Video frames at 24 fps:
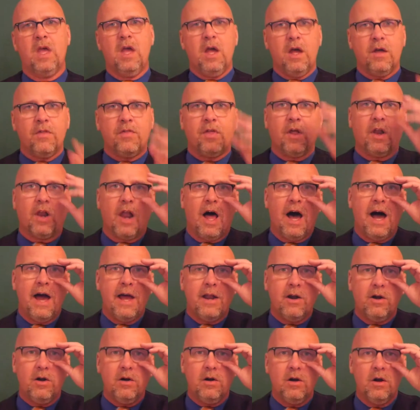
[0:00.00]
The
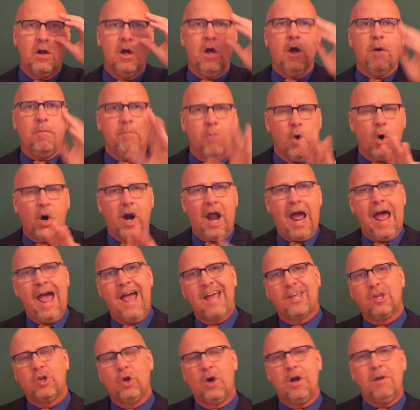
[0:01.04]
lighter, more
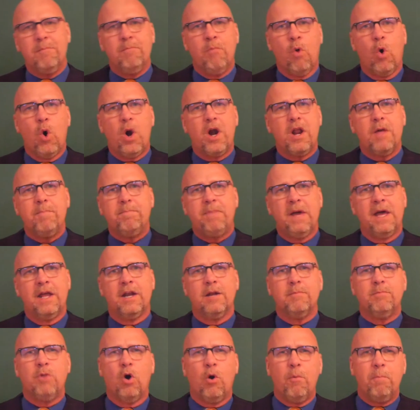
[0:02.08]
accurate, more
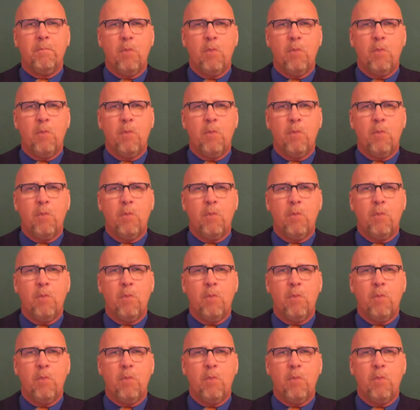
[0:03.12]
dependable,